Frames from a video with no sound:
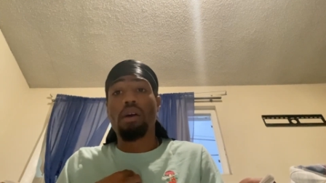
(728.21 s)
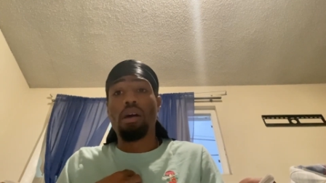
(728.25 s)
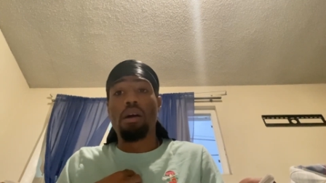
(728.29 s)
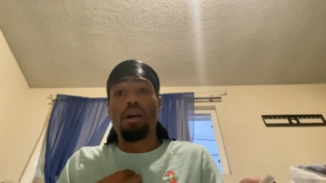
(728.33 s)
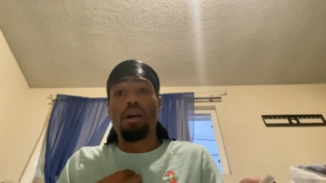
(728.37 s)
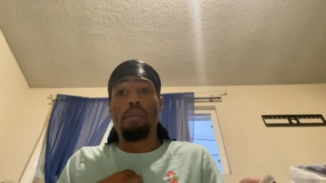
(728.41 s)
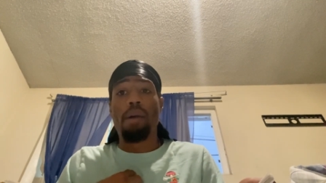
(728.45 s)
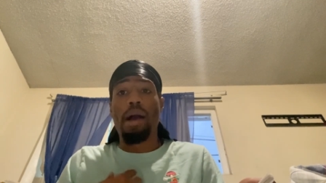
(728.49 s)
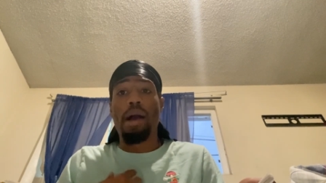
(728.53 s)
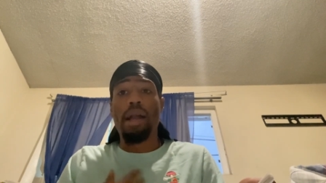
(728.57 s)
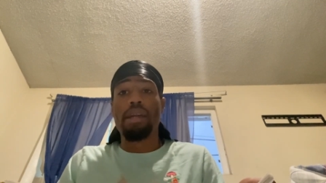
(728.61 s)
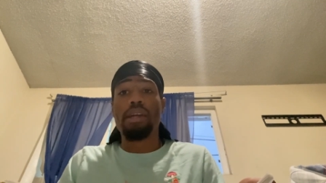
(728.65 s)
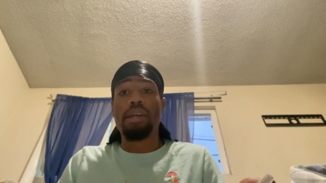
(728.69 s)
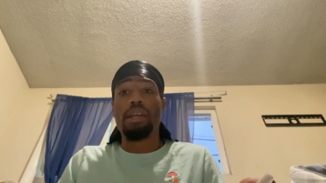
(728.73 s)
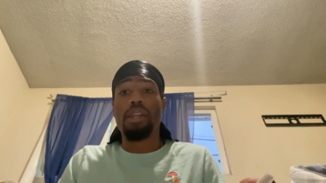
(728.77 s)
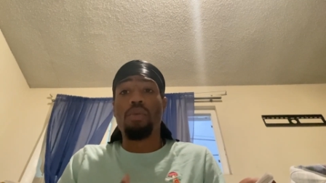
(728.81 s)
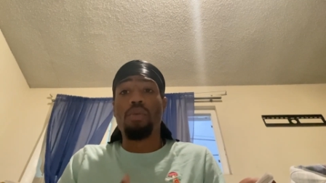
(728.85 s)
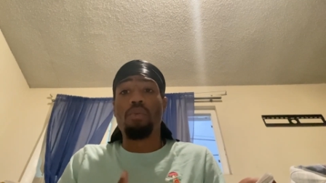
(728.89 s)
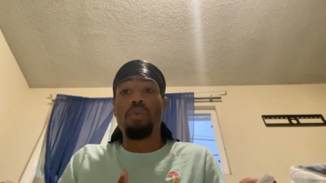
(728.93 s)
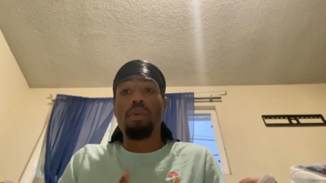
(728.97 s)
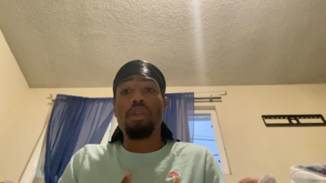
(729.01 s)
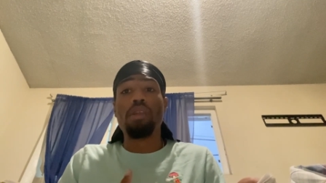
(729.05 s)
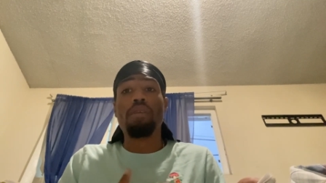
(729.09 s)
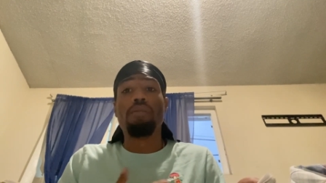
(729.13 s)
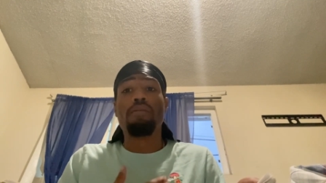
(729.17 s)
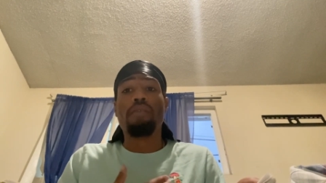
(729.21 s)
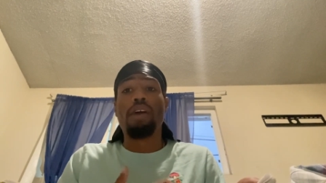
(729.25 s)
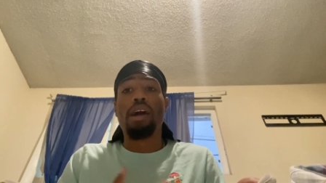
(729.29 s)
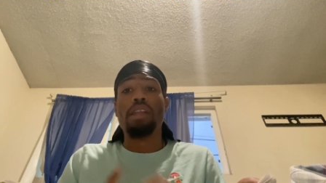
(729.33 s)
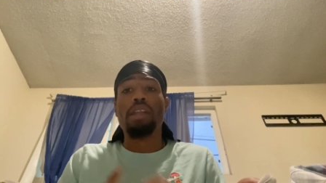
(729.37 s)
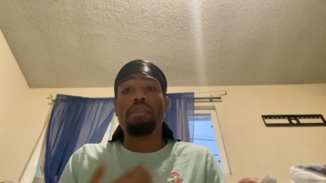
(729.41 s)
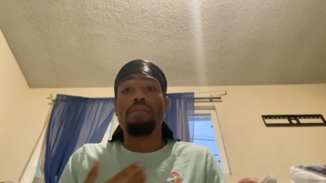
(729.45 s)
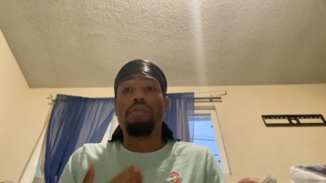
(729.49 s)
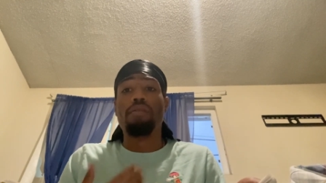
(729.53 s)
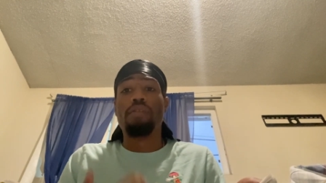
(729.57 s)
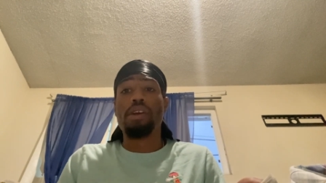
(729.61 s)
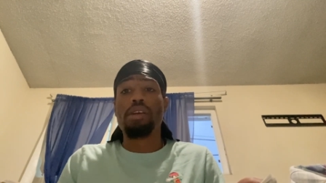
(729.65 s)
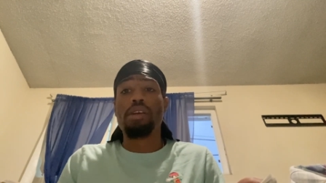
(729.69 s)
Um, I couldn't really find
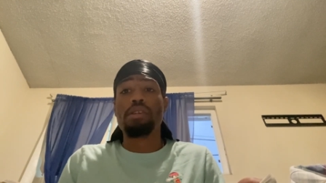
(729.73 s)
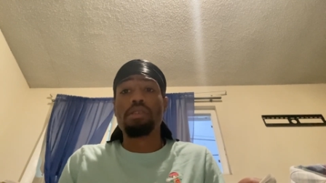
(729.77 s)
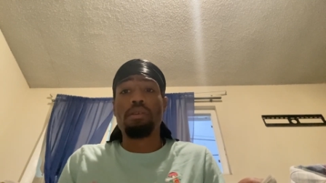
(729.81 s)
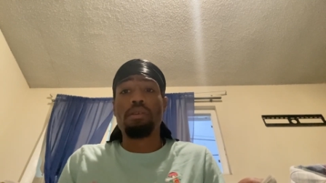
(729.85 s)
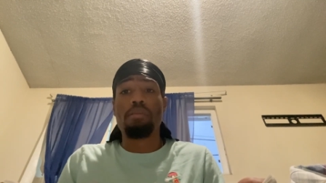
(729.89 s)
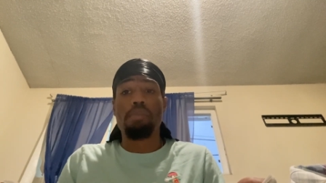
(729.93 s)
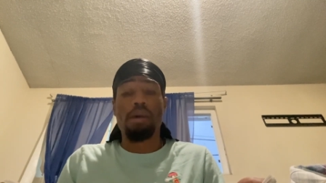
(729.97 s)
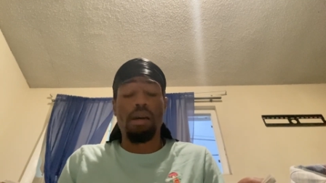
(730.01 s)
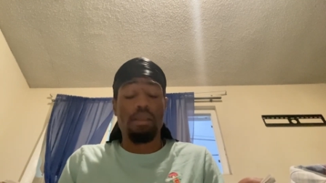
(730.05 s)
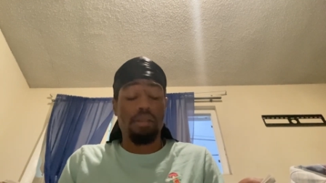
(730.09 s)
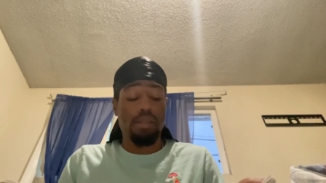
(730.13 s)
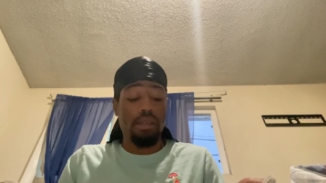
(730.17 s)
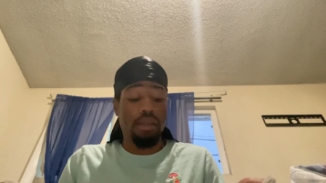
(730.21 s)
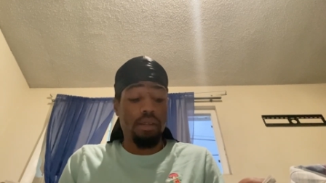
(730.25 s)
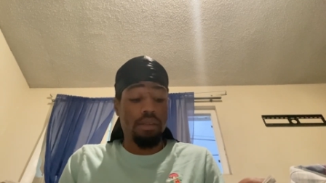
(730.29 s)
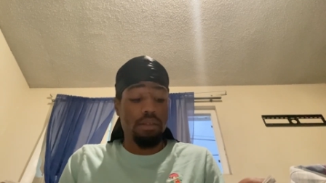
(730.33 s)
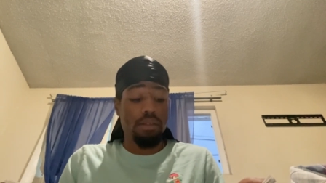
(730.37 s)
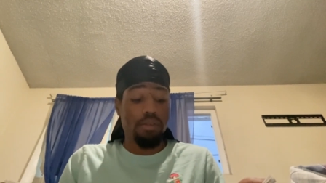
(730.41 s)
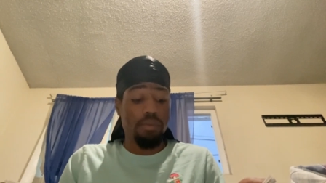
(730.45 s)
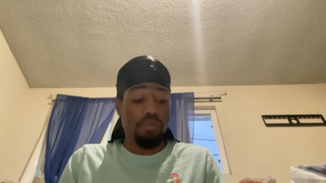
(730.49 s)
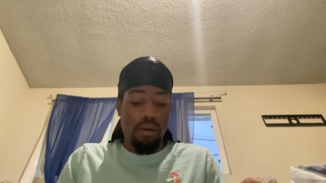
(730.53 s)
a verse about this.